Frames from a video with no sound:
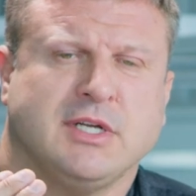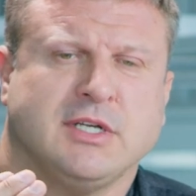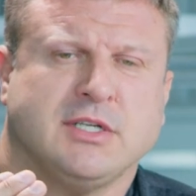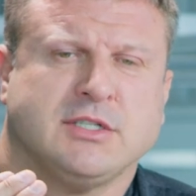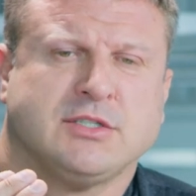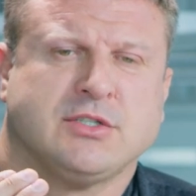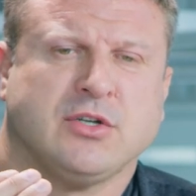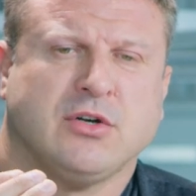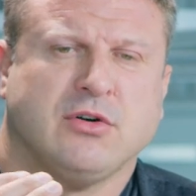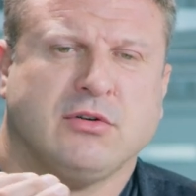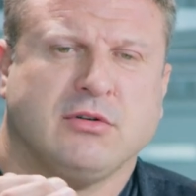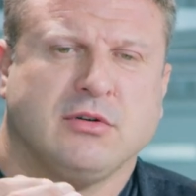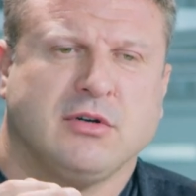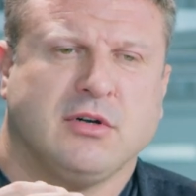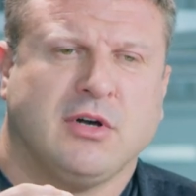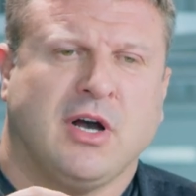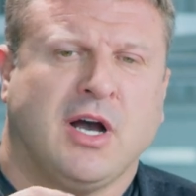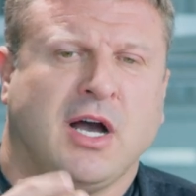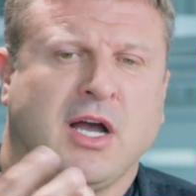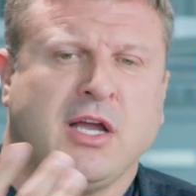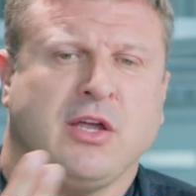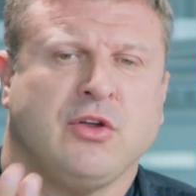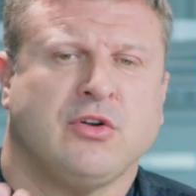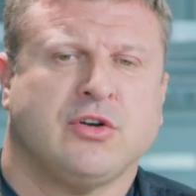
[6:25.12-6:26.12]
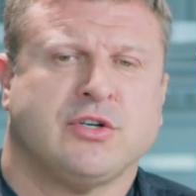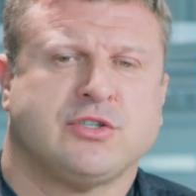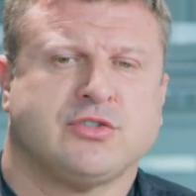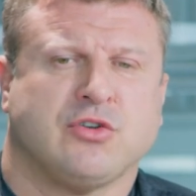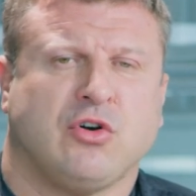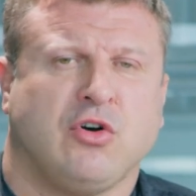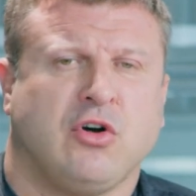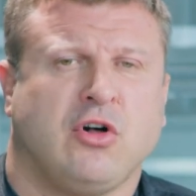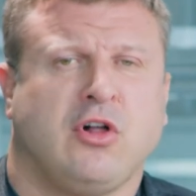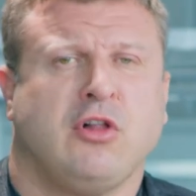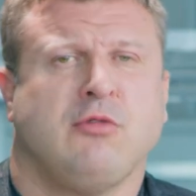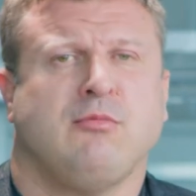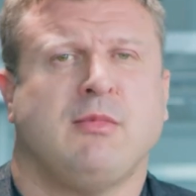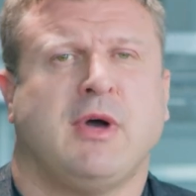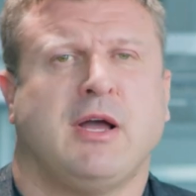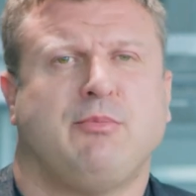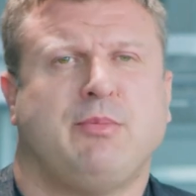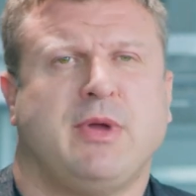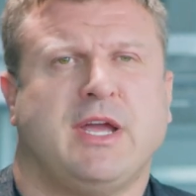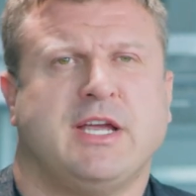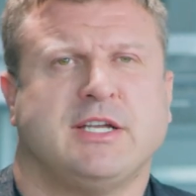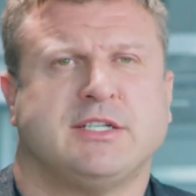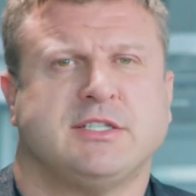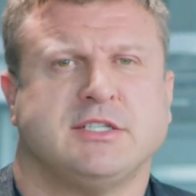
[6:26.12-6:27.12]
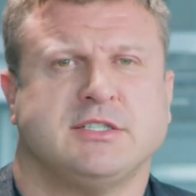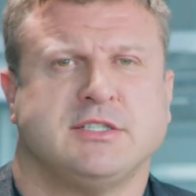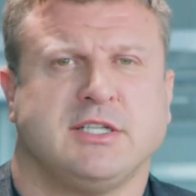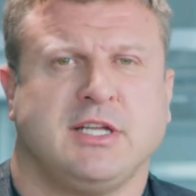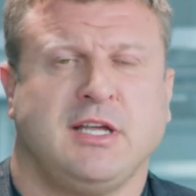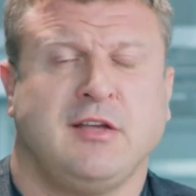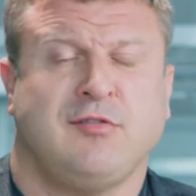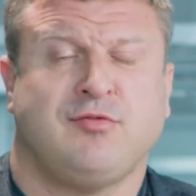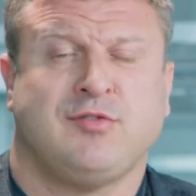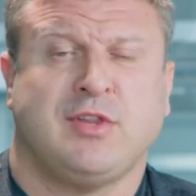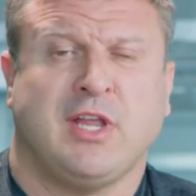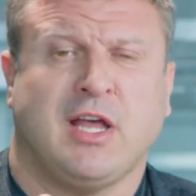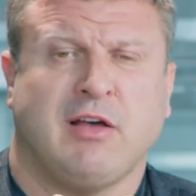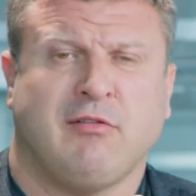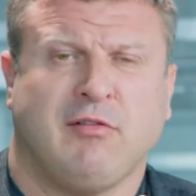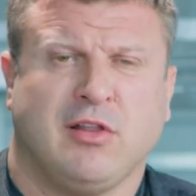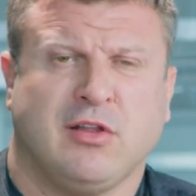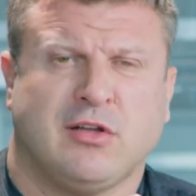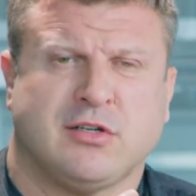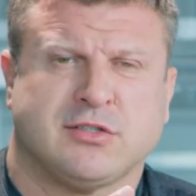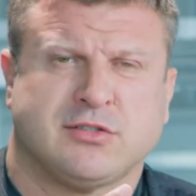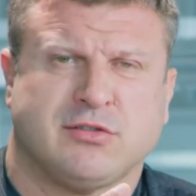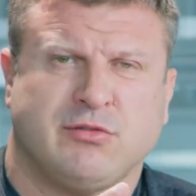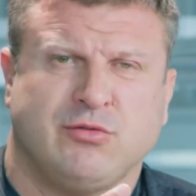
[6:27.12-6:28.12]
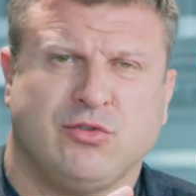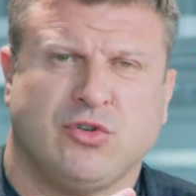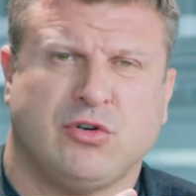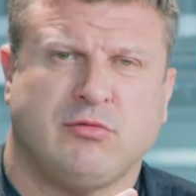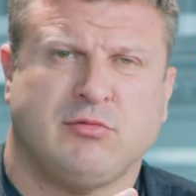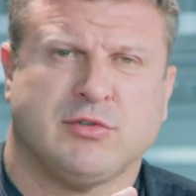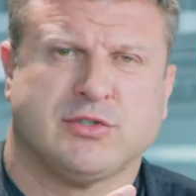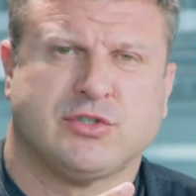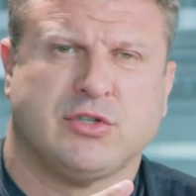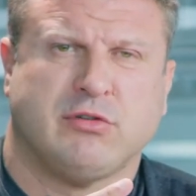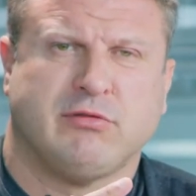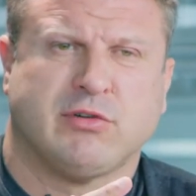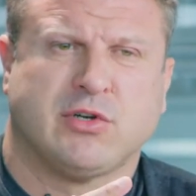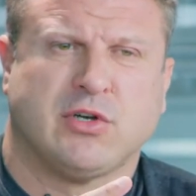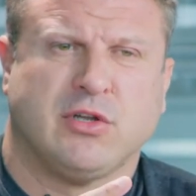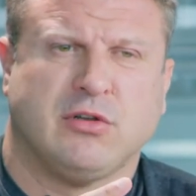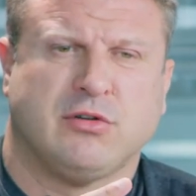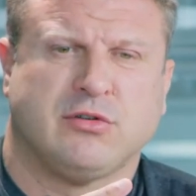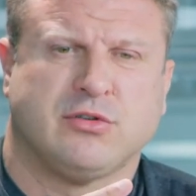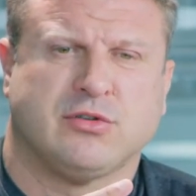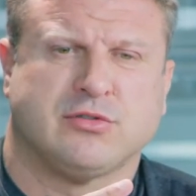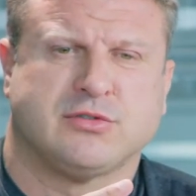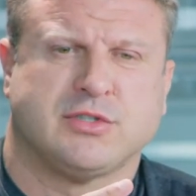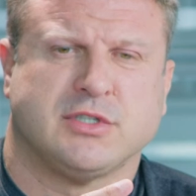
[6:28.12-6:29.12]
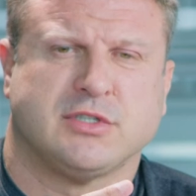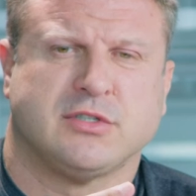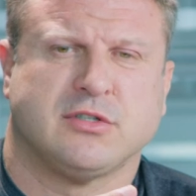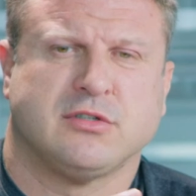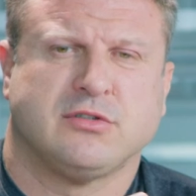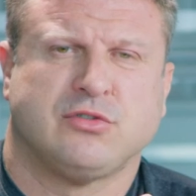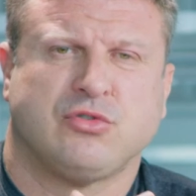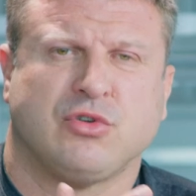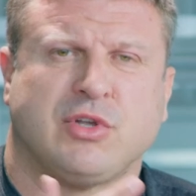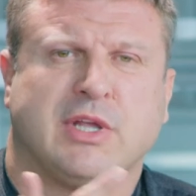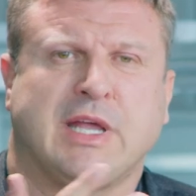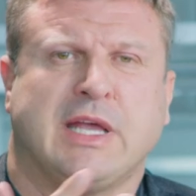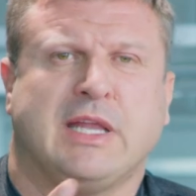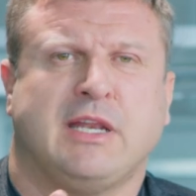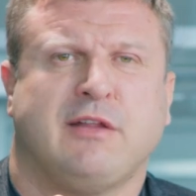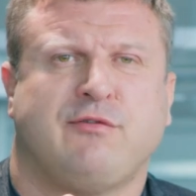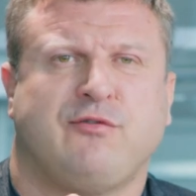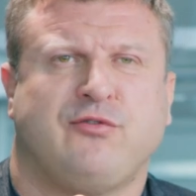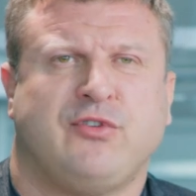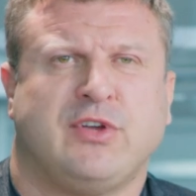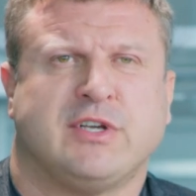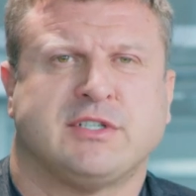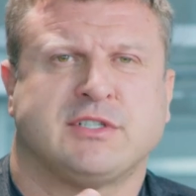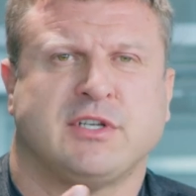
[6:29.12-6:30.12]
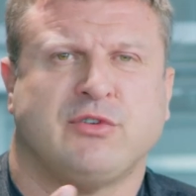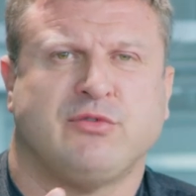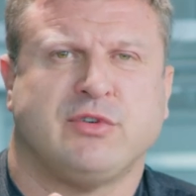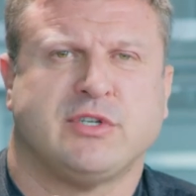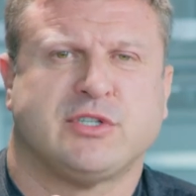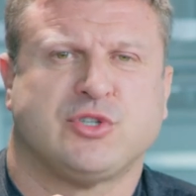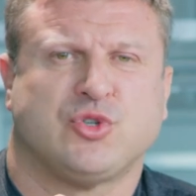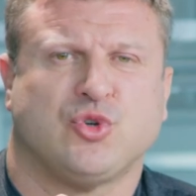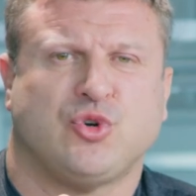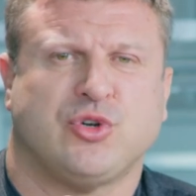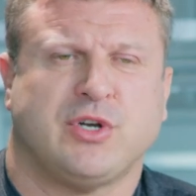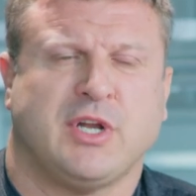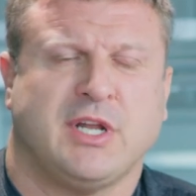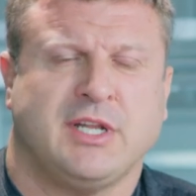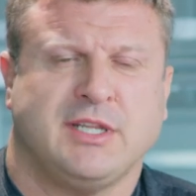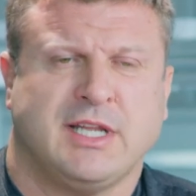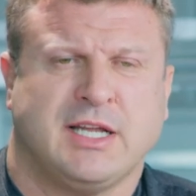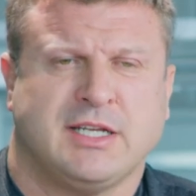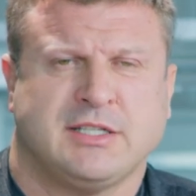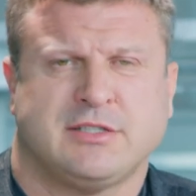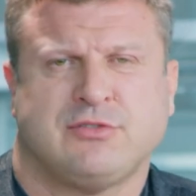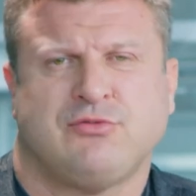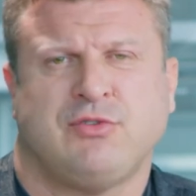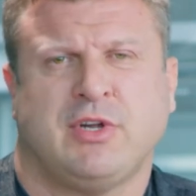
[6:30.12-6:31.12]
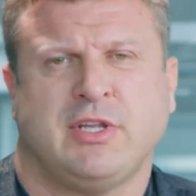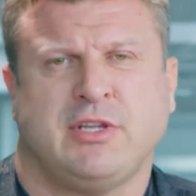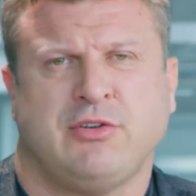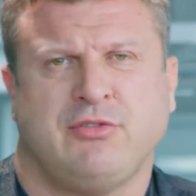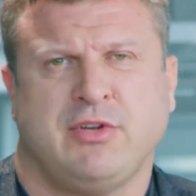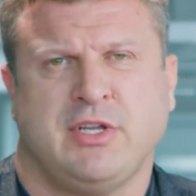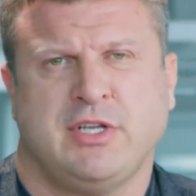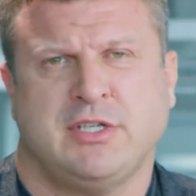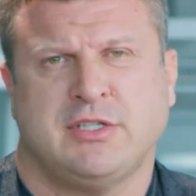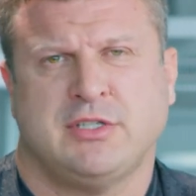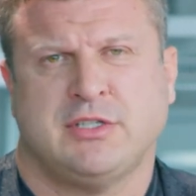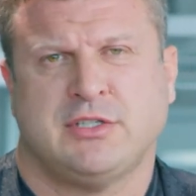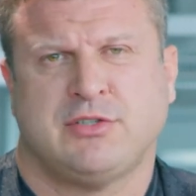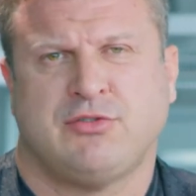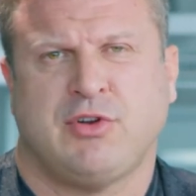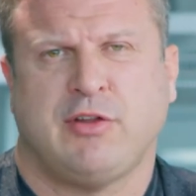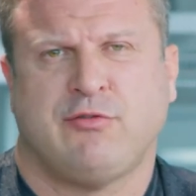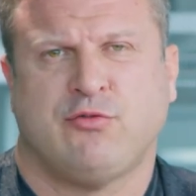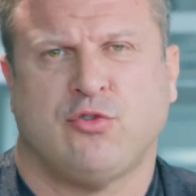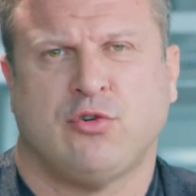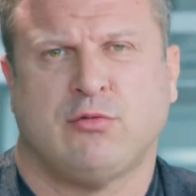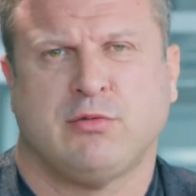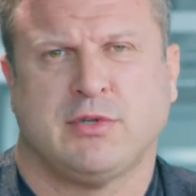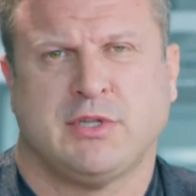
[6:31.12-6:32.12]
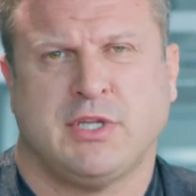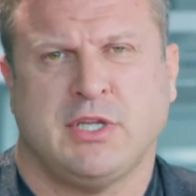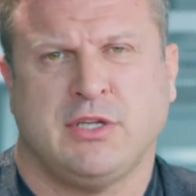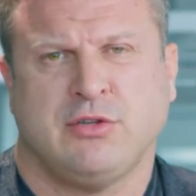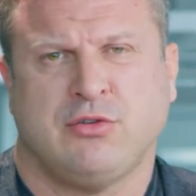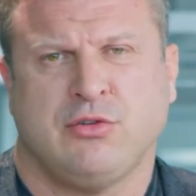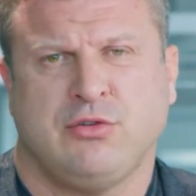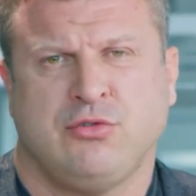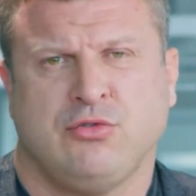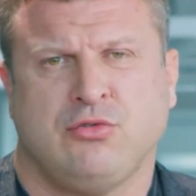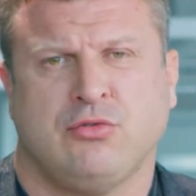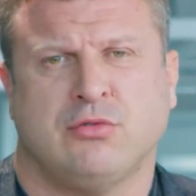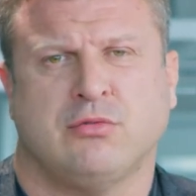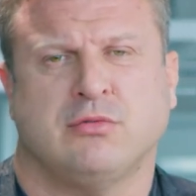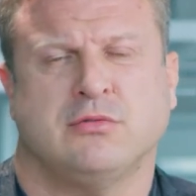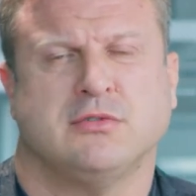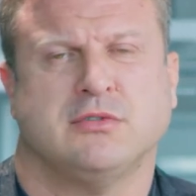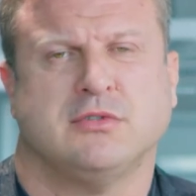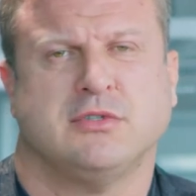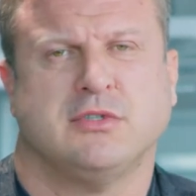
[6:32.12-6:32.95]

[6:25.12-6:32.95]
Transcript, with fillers: So I urge all my patients, if they have a loss of normal cervical lordosis, to get it fixed and restored. And that's rather easy, straightforward thing to do.